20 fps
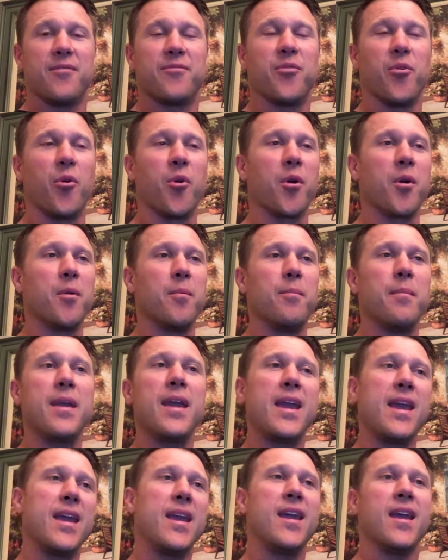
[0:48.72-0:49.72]
For
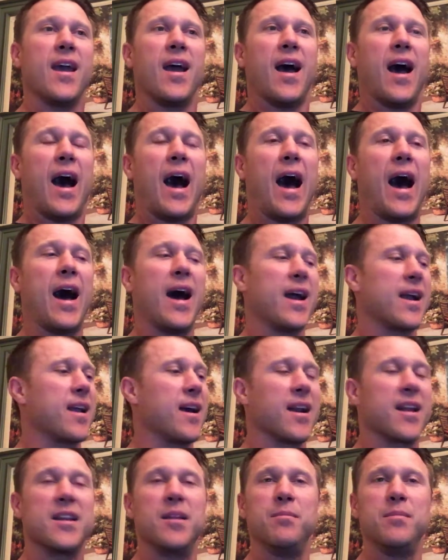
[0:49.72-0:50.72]
me, I
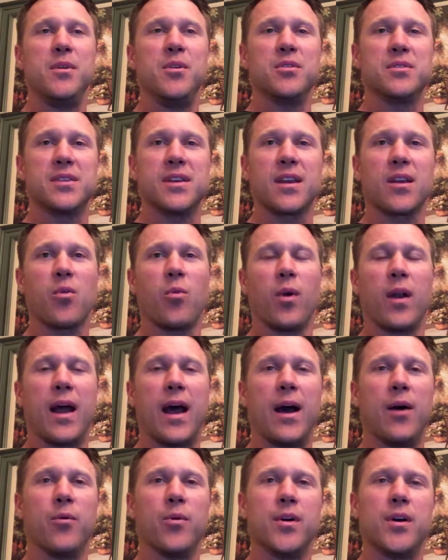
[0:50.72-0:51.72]
got into music when
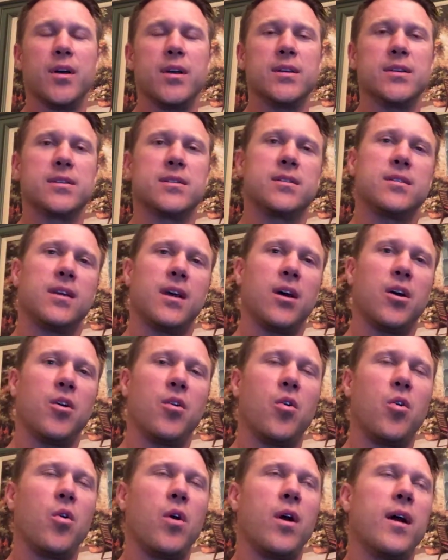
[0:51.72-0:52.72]
I was,
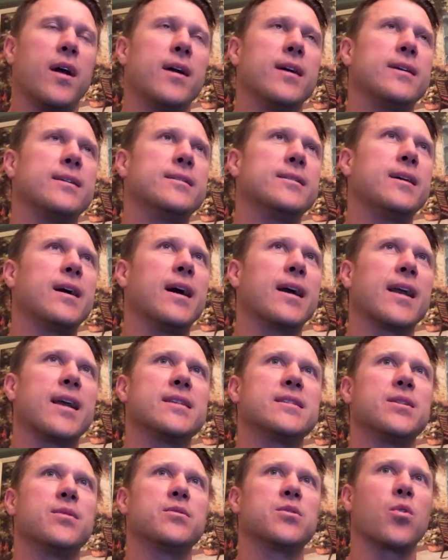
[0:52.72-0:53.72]
I
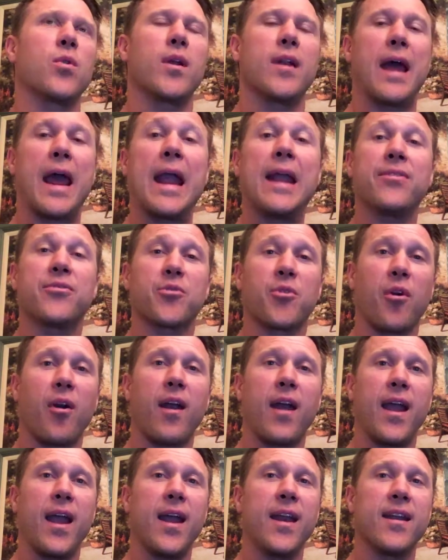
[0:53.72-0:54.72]
guess it was around 8th
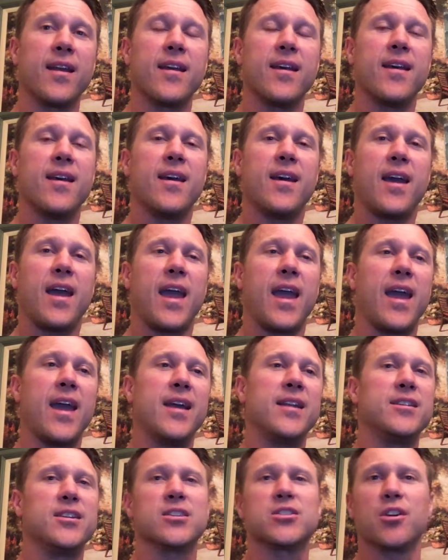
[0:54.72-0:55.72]
grade,
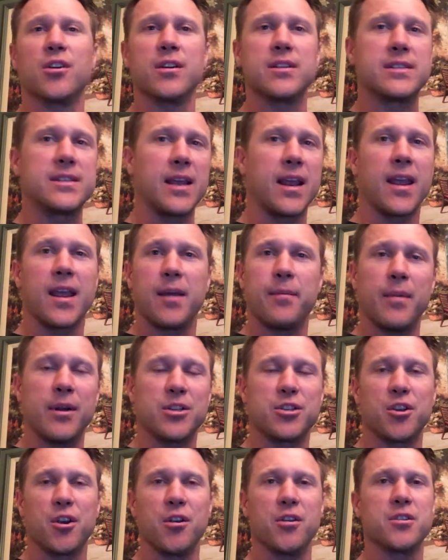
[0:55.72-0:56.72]
and just started singing at my
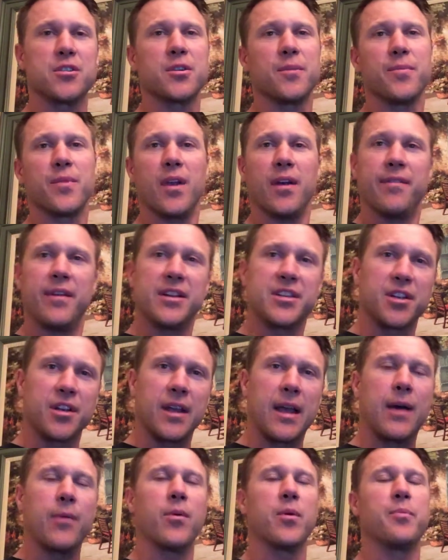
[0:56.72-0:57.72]
church.
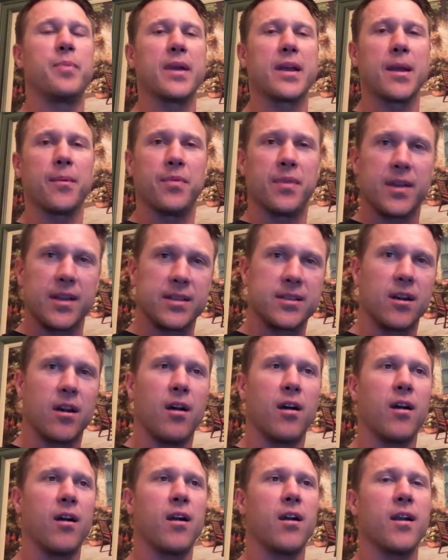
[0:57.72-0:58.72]
Eventually I would pick up the
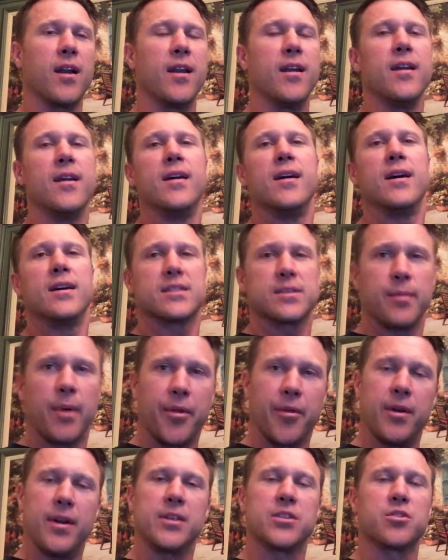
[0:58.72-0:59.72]
guitar and some
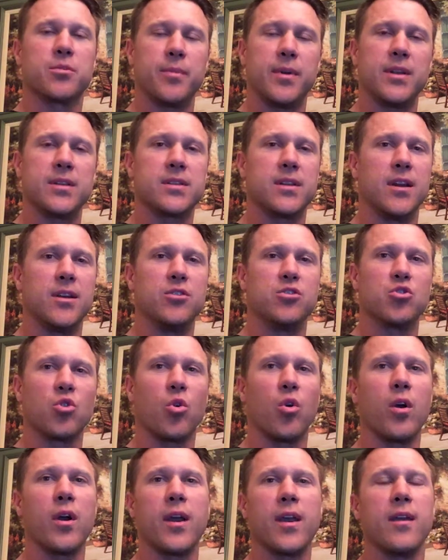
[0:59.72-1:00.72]
other instruments and
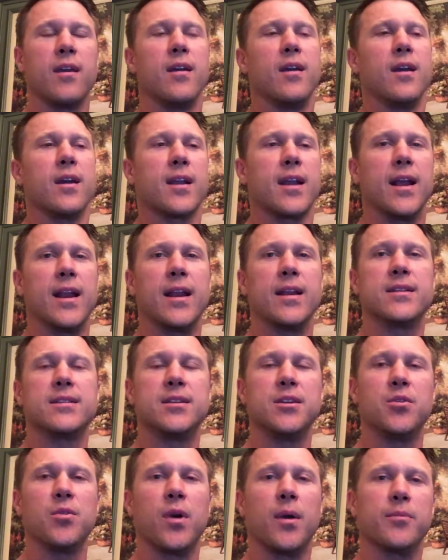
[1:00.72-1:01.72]
enjoy getting
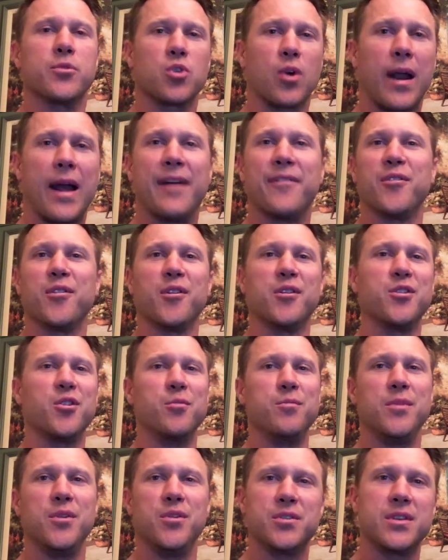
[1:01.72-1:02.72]
to travel and
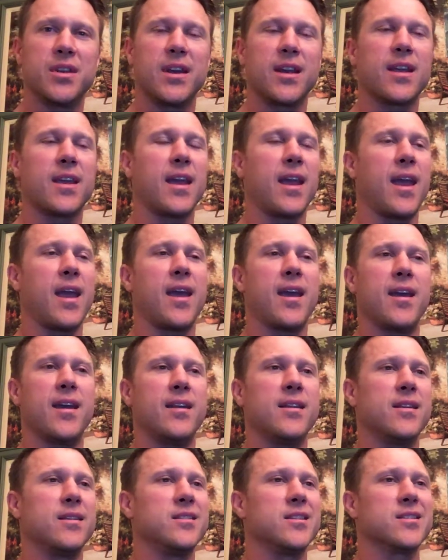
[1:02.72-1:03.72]
do music,
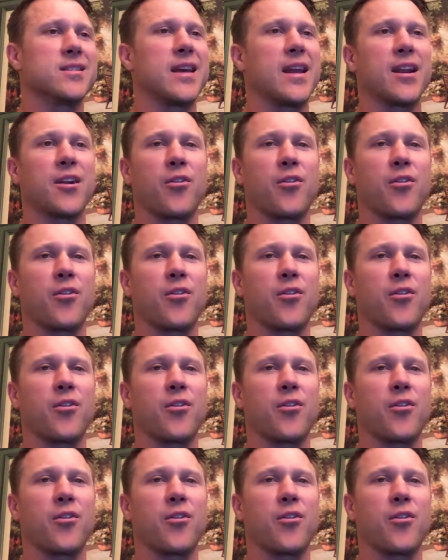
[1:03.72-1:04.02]
and just had